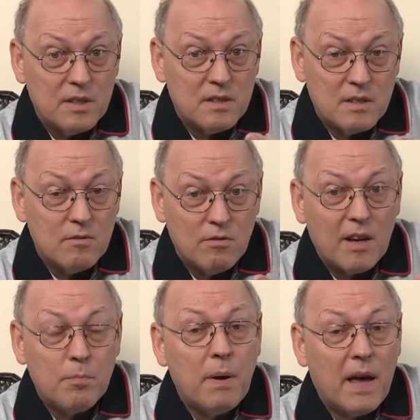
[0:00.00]
this
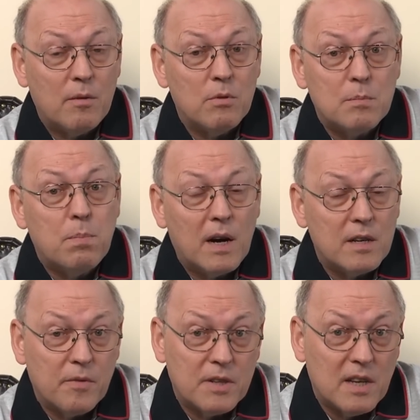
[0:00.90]
Rat Pack was
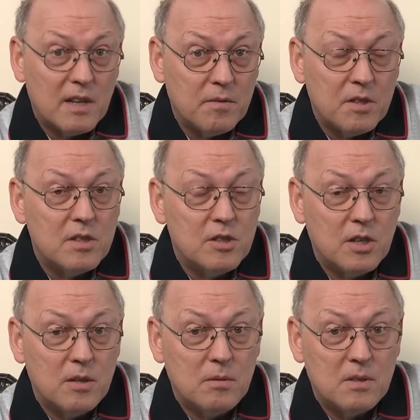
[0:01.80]
part of the television
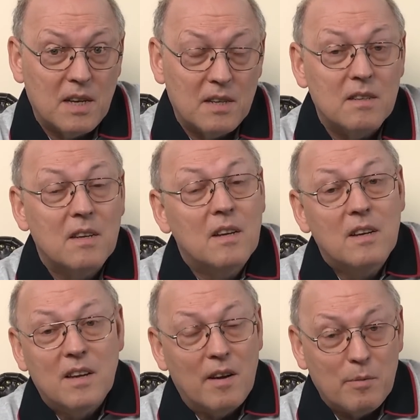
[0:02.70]
shows, and
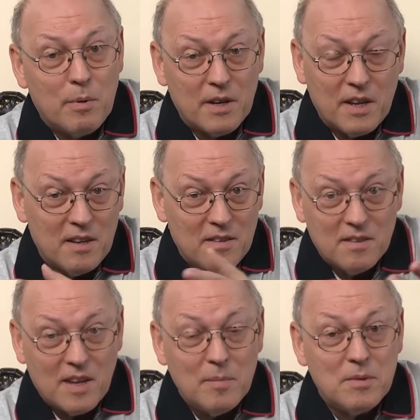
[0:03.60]
everybody
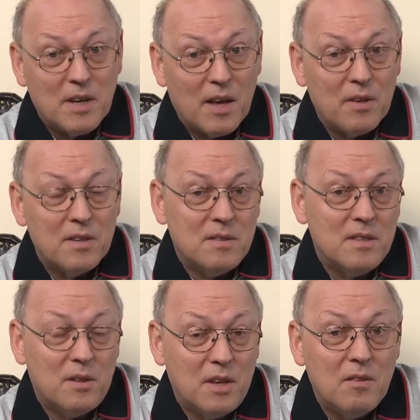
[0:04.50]
came together
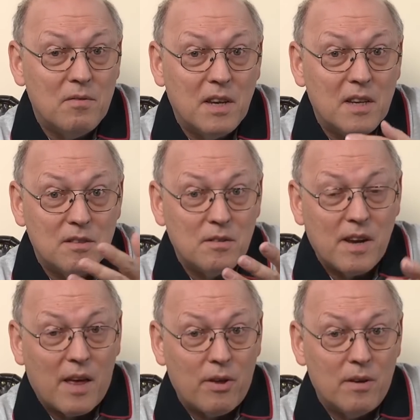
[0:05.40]
in the evening to
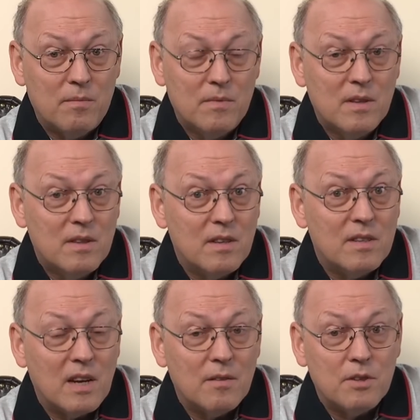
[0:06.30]
gather the
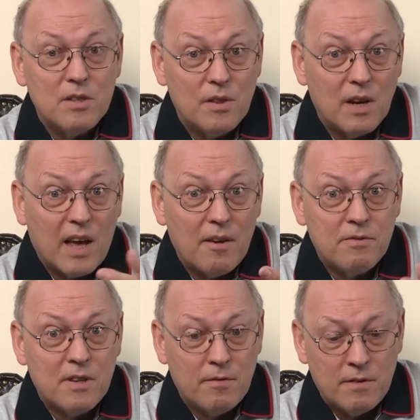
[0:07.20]
television, the
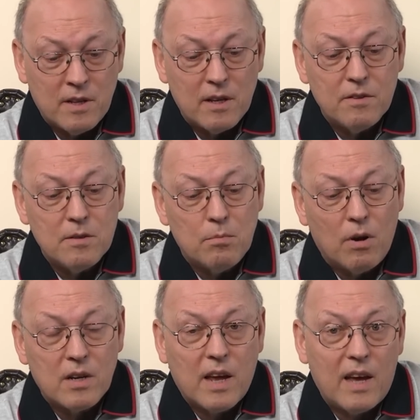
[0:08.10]
live television
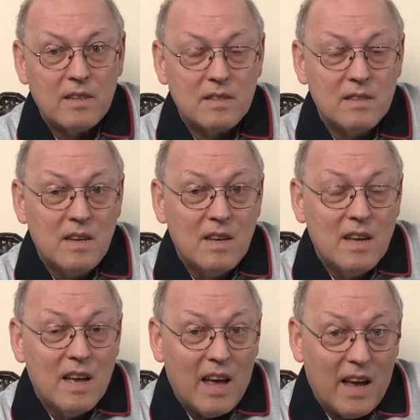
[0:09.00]
broadcasts.
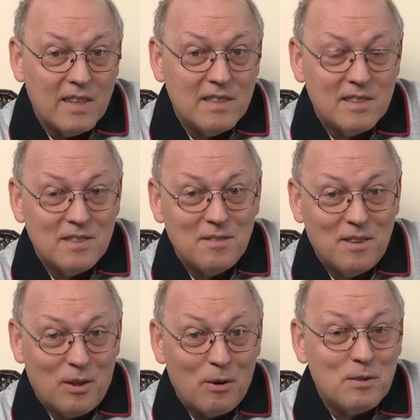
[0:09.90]
And
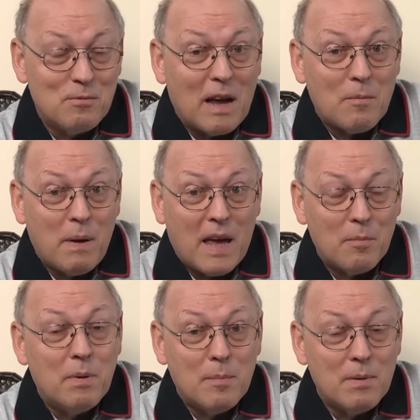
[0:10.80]
those Rat
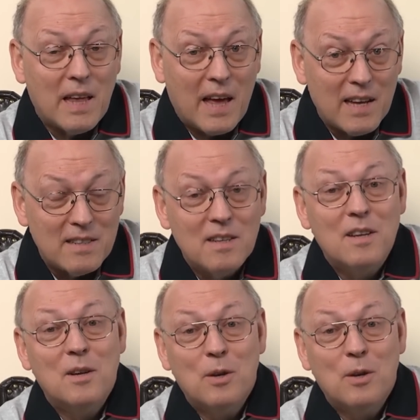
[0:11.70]
Pack people had